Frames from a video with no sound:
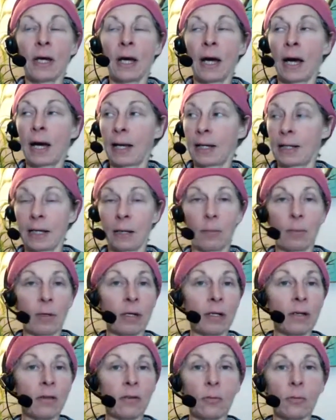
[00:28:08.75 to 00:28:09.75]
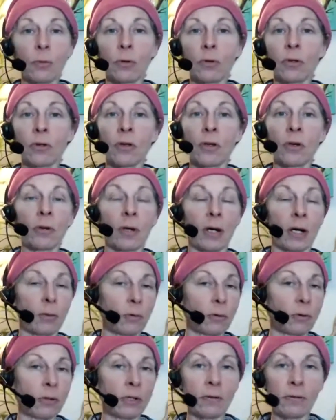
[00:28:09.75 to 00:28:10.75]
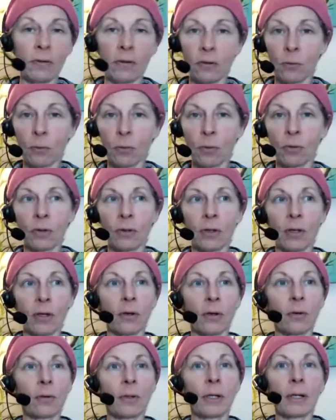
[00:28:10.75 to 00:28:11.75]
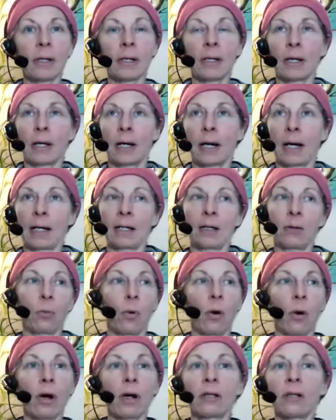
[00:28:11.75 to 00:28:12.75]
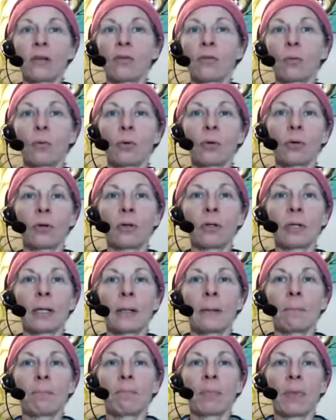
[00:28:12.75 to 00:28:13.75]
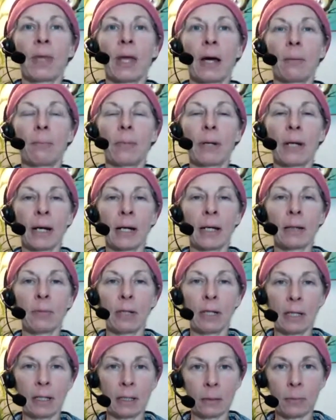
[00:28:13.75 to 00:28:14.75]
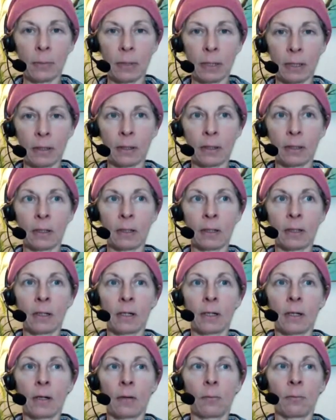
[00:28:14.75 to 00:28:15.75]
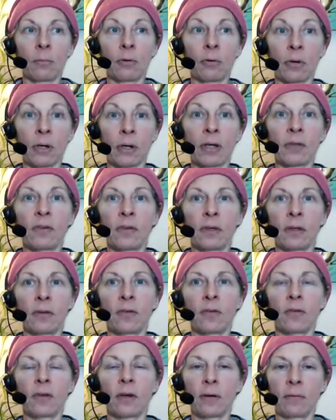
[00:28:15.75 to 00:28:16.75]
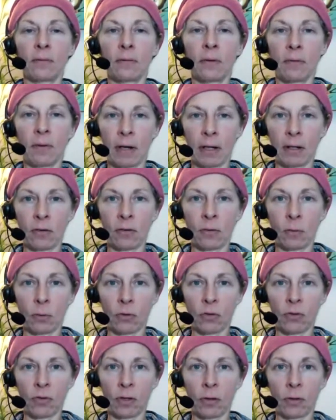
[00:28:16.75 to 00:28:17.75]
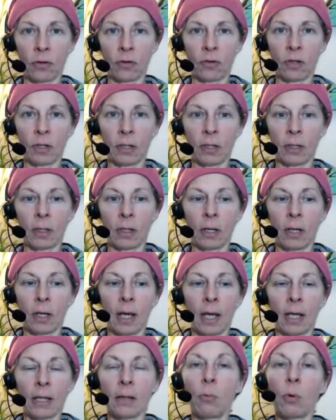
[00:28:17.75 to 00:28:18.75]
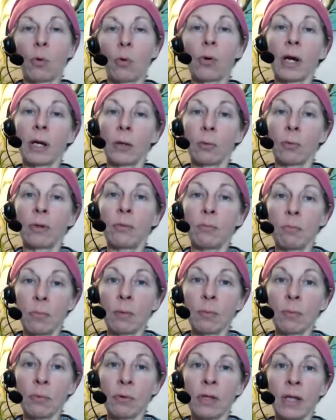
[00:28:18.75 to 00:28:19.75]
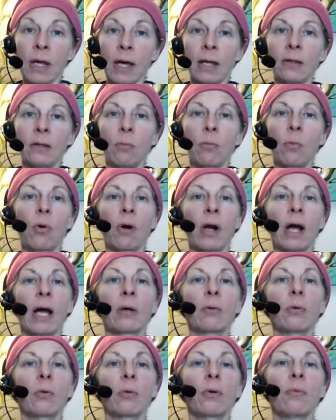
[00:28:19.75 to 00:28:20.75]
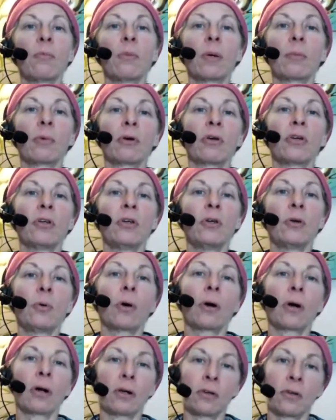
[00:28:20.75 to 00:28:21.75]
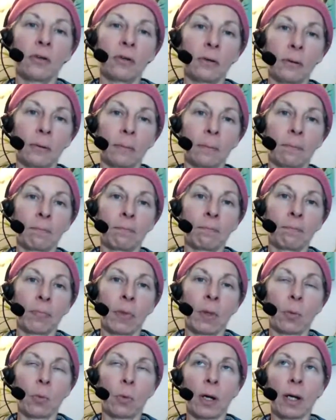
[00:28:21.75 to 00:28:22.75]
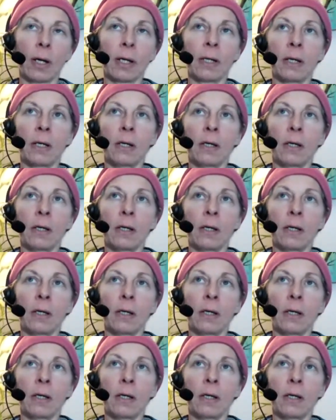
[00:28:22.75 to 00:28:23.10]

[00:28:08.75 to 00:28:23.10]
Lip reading: I came into this world alone. I will leave this world alone. I can walk this world, but I am an independent presence of divine source energy. And the more I remember that, the more I will remember you are too, right?